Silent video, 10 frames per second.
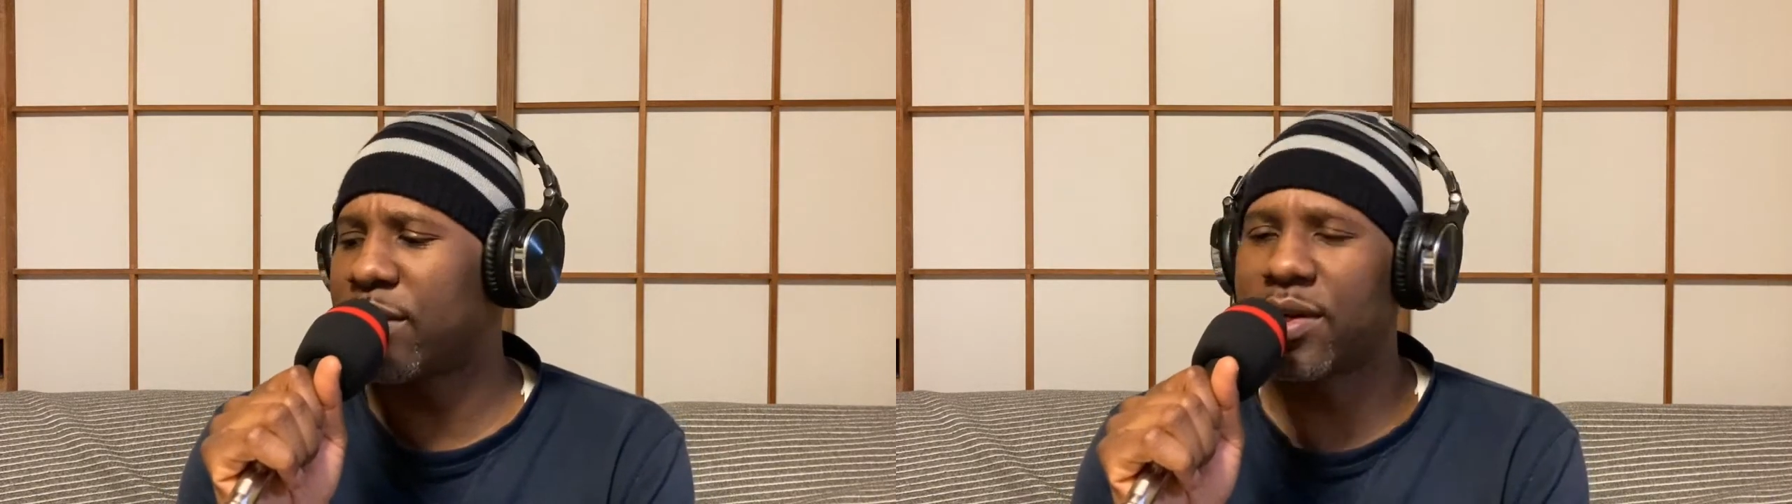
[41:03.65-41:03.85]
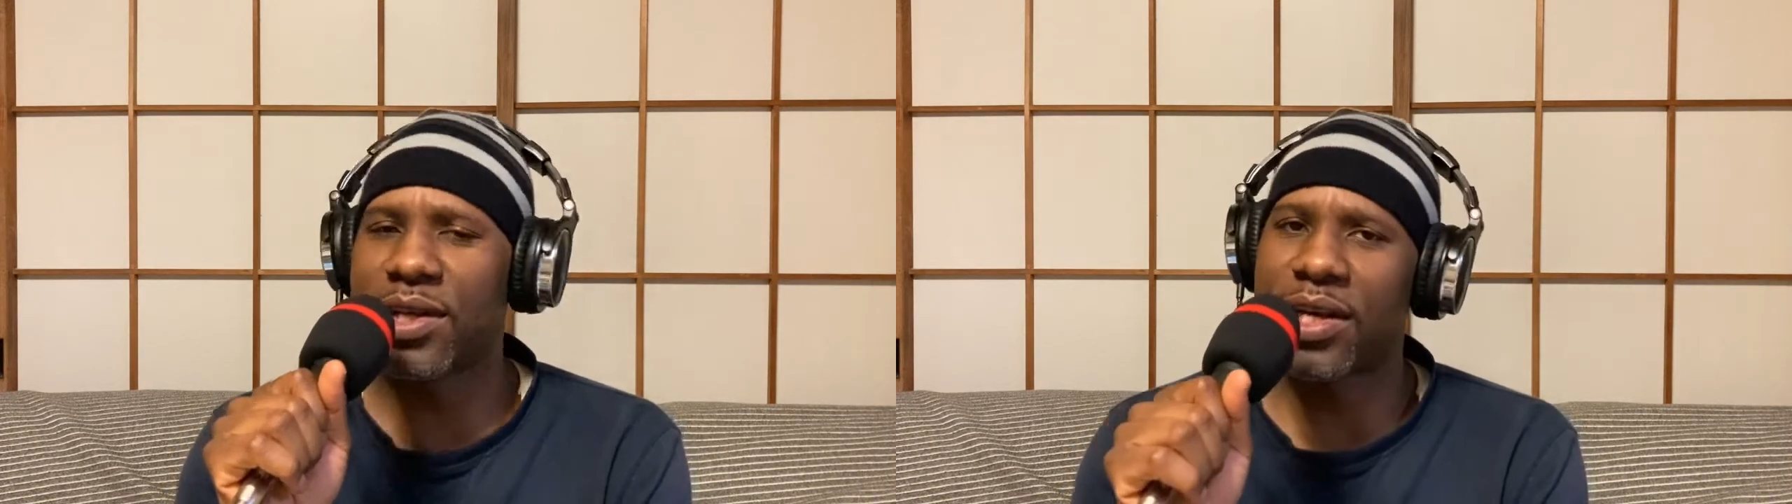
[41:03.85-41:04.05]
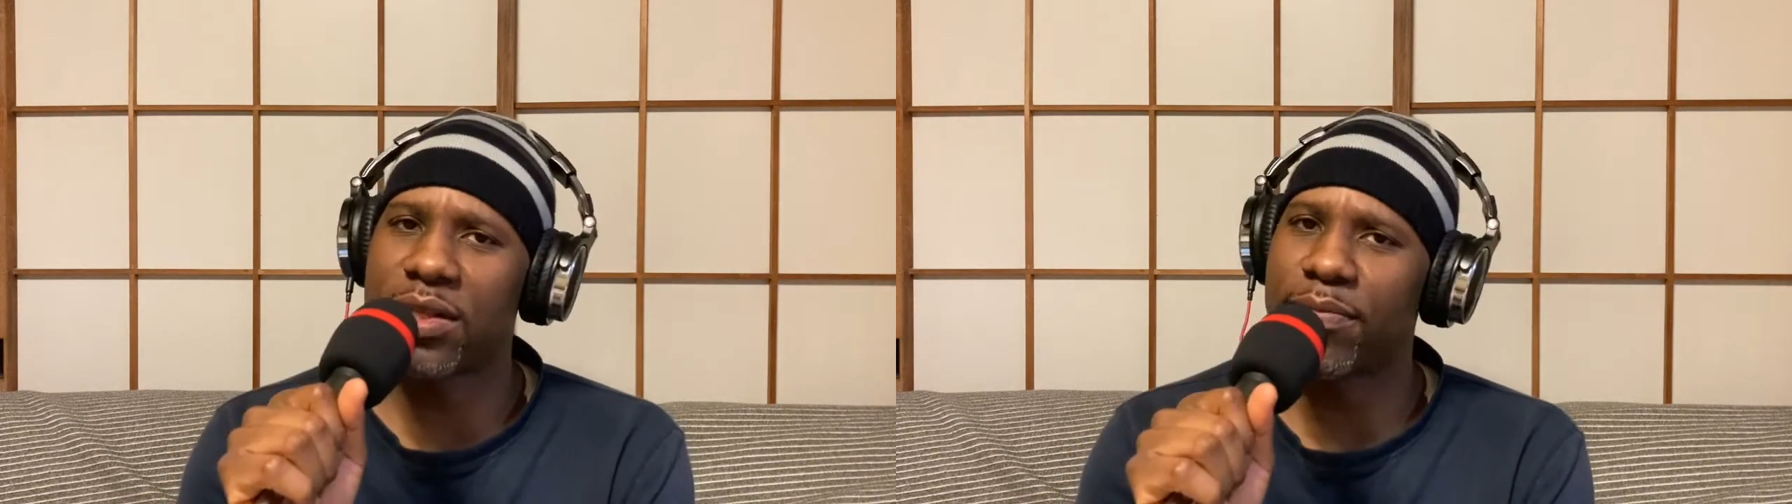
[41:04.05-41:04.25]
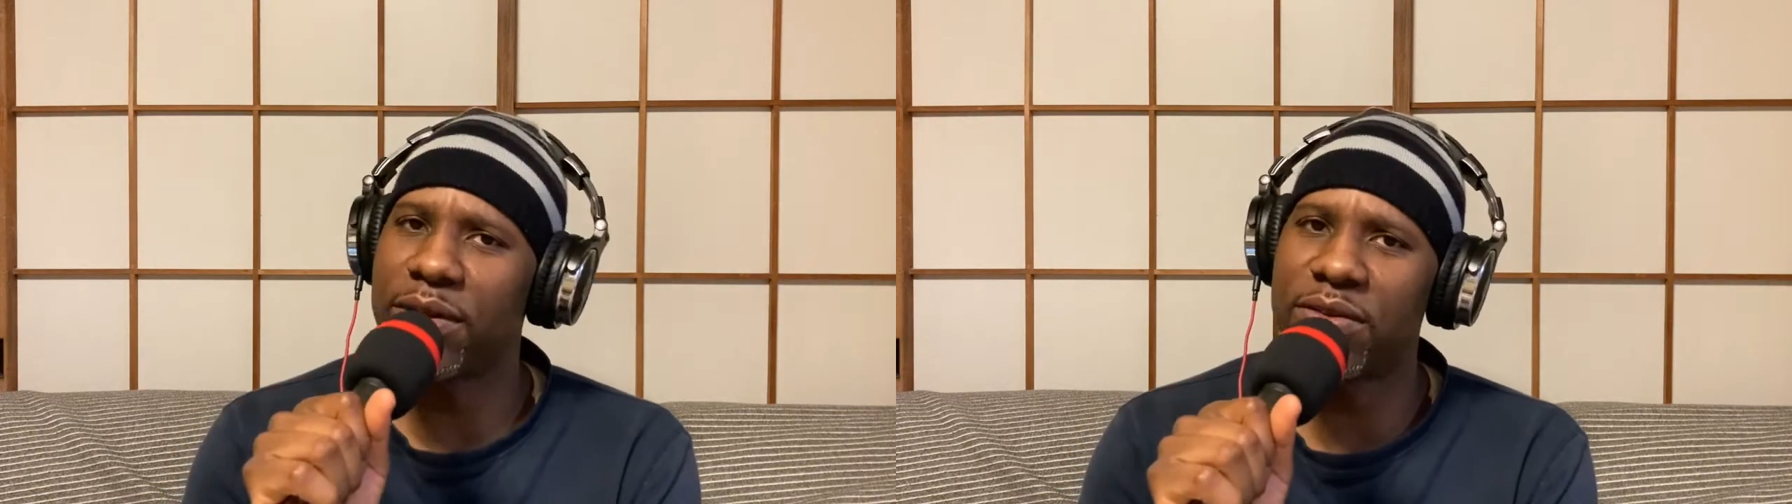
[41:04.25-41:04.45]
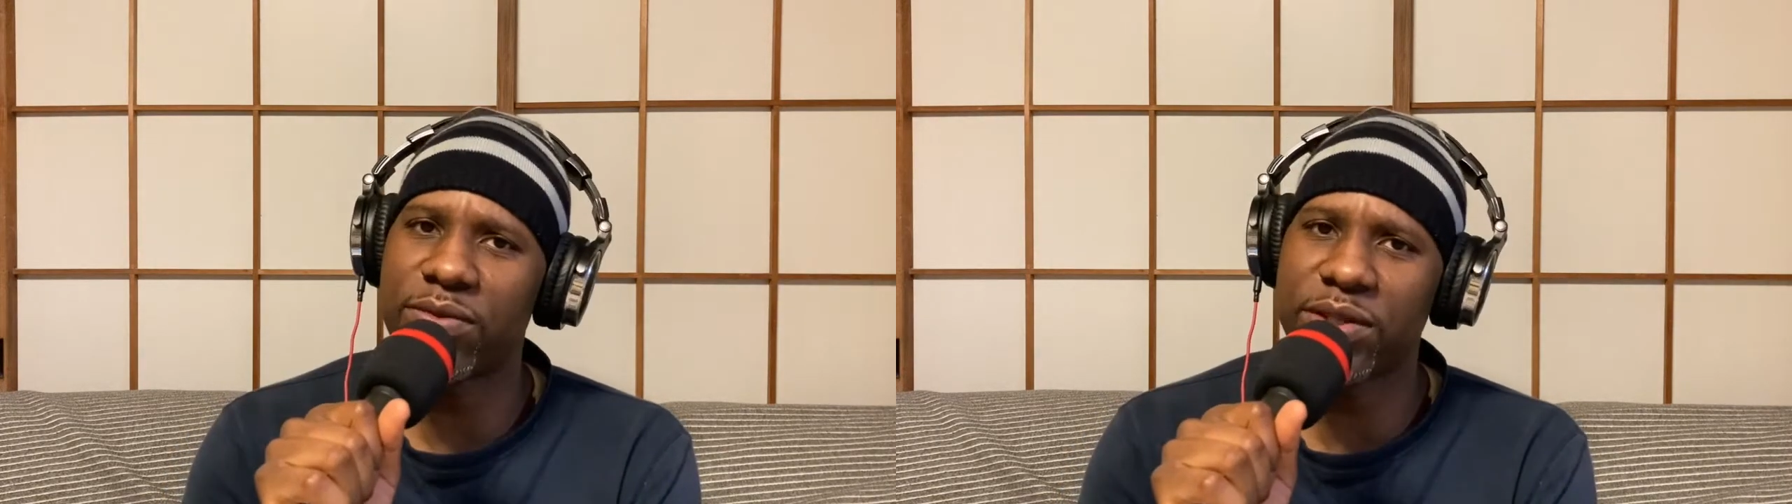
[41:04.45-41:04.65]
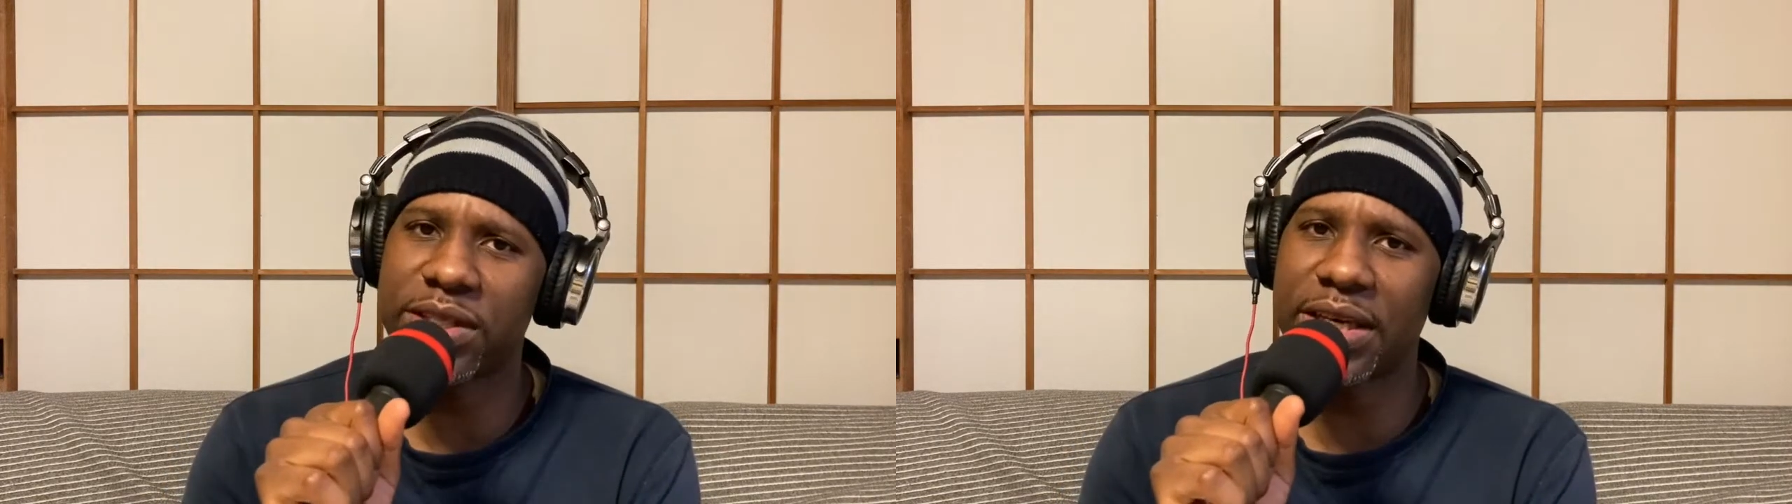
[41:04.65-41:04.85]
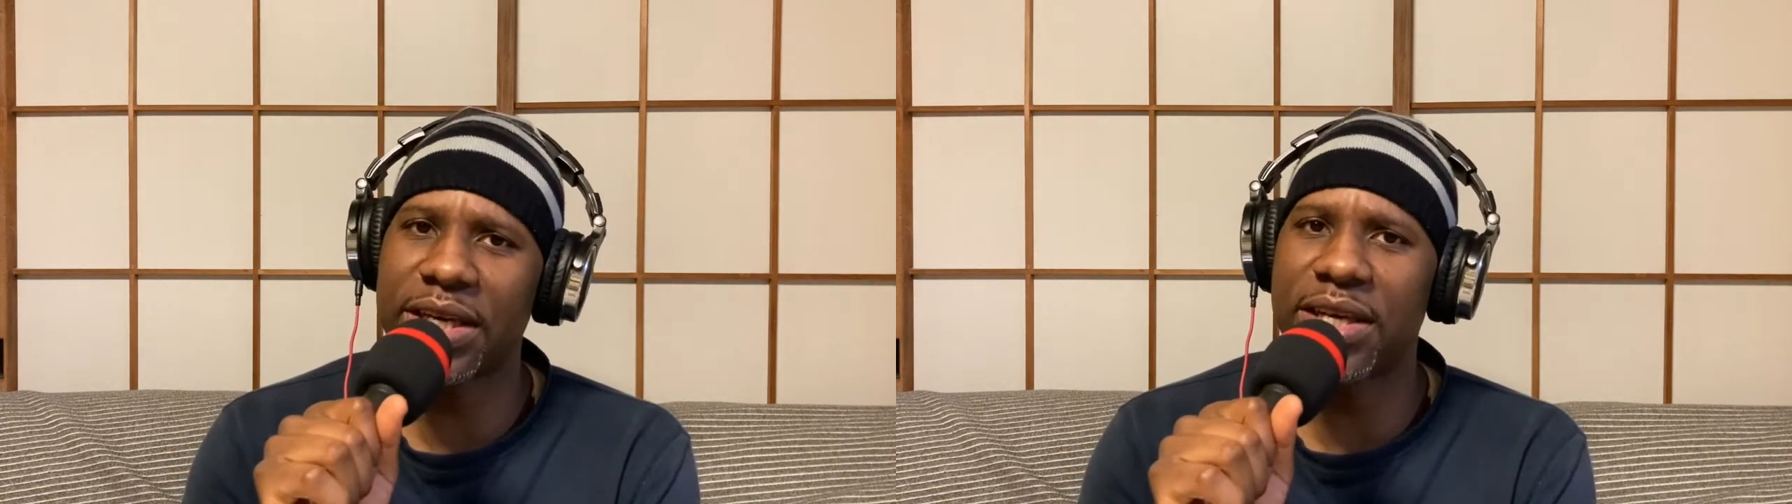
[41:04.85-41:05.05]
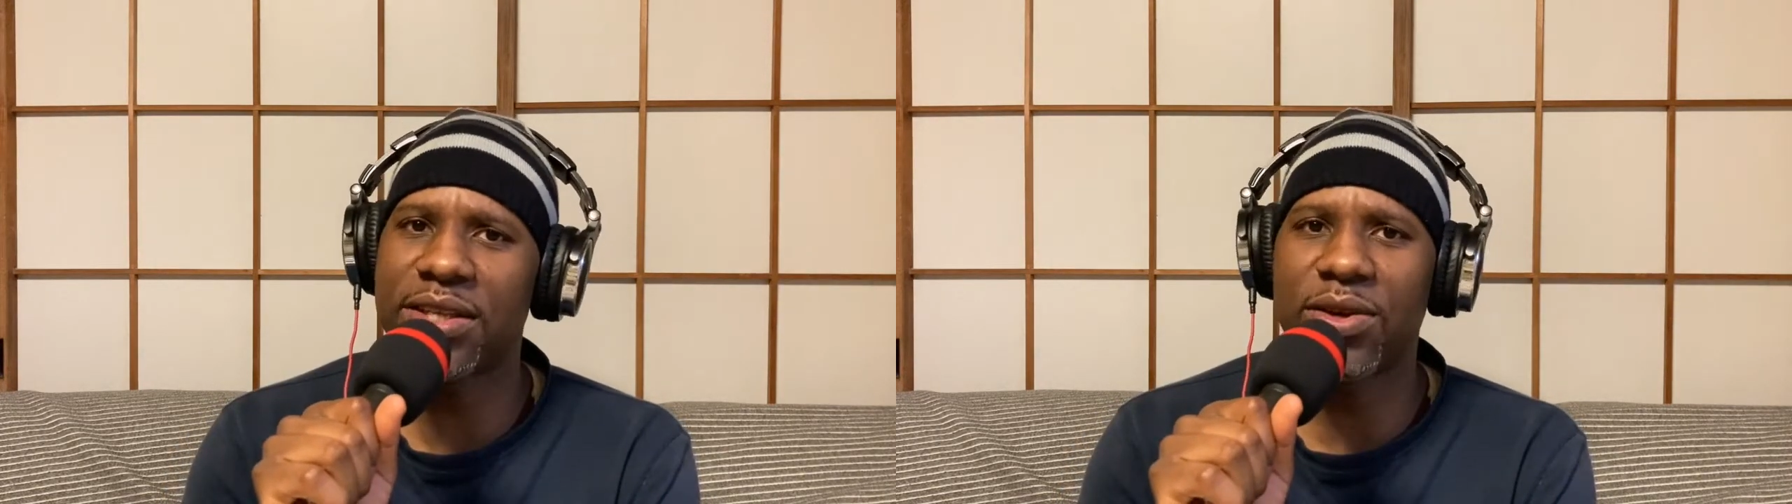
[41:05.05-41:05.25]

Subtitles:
looking at some peaceful shit,